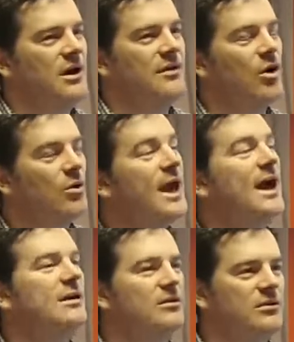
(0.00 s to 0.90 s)
the whole
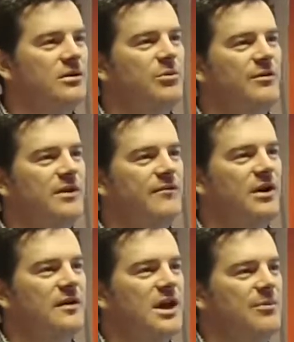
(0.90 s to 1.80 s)
catalogue can be read
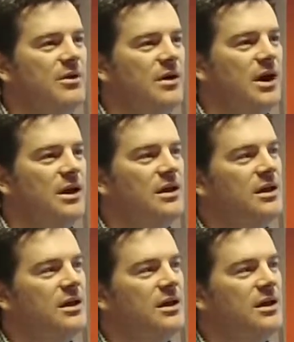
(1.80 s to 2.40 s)
via the API.